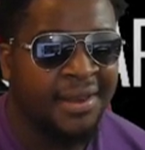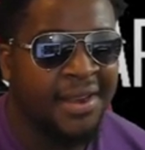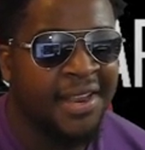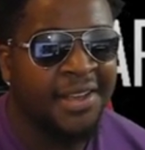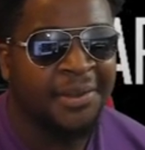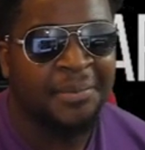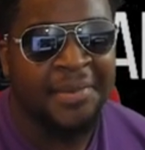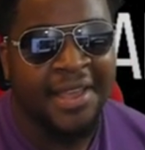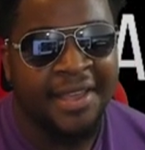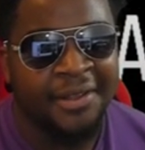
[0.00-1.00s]
Look,
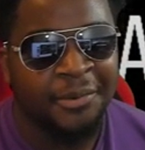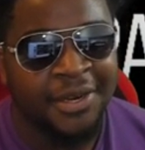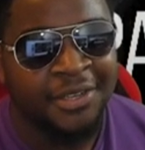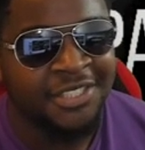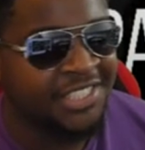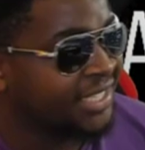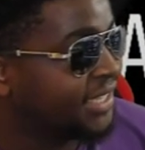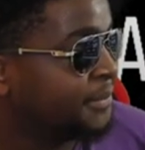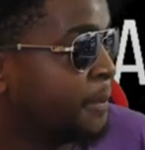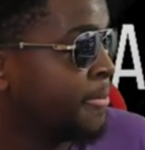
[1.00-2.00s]
man, real
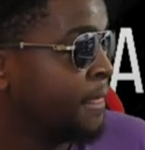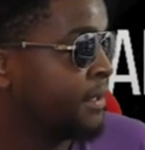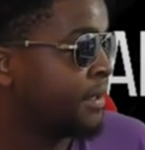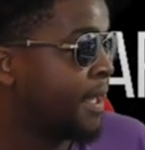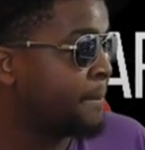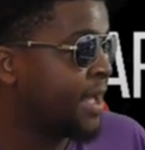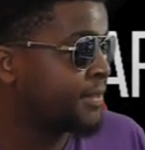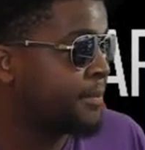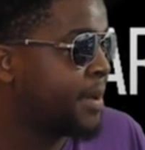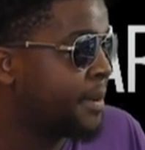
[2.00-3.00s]
shit. I'm
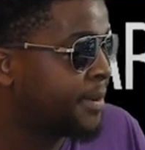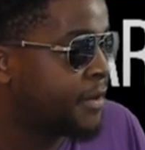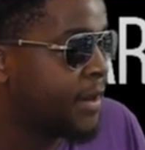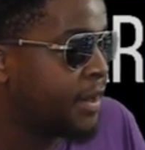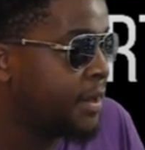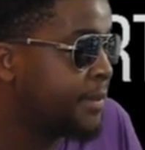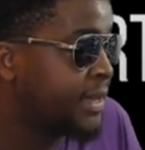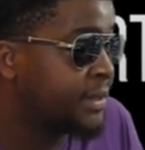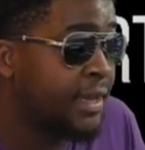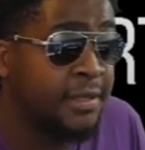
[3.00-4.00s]
about to pop out right now. I'm
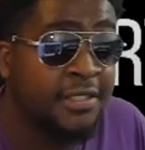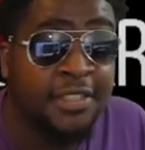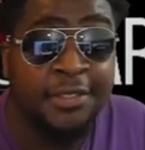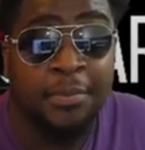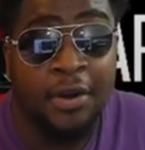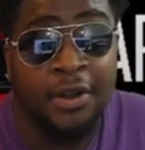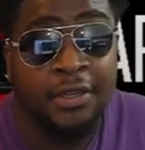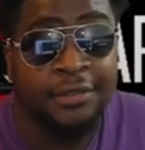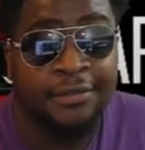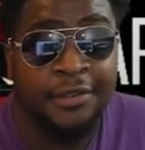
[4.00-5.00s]
about to head to this
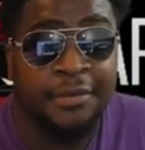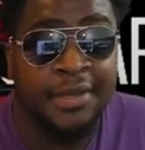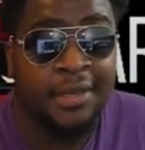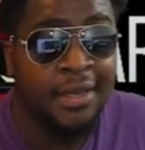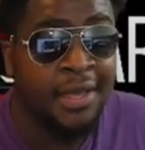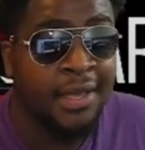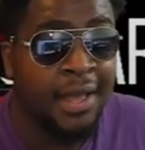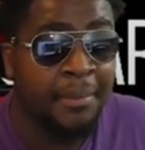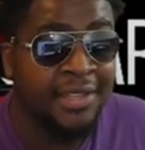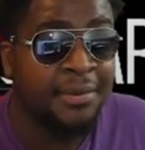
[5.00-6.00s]
party, you feel me?
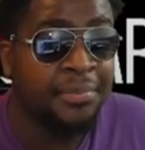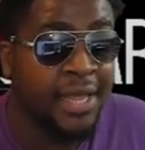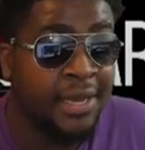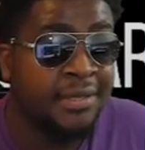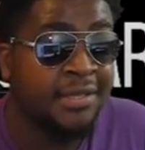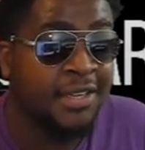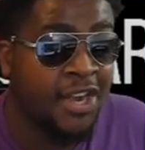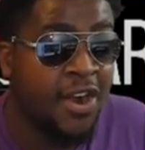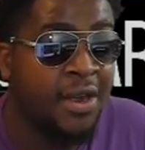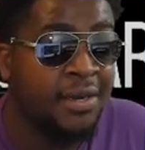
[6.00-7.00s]
I'm about to play this in the
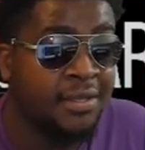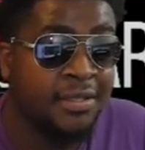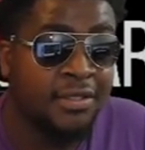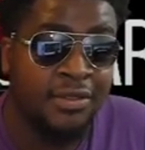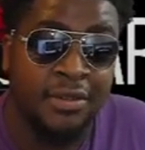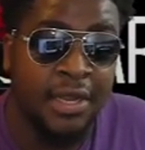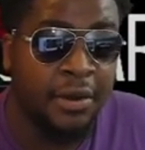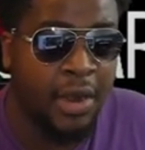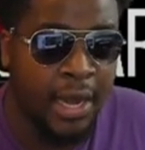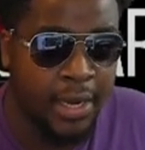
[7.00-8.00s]
car and listen to it.
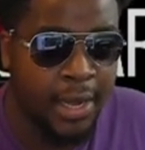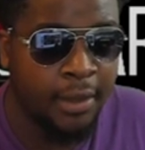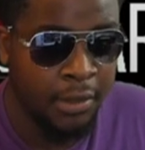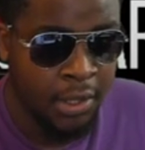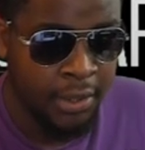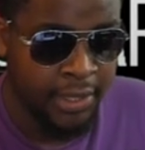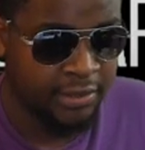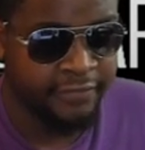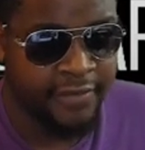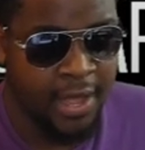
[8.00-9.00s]
Like, right now,
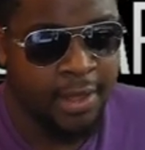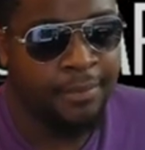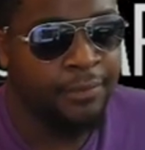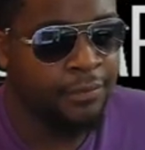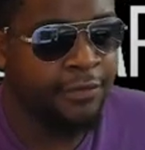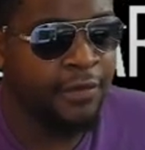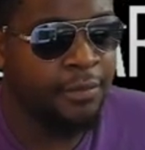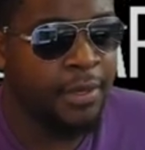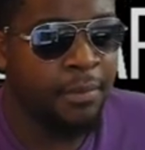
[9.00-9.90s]
it's a vibe, you feel me?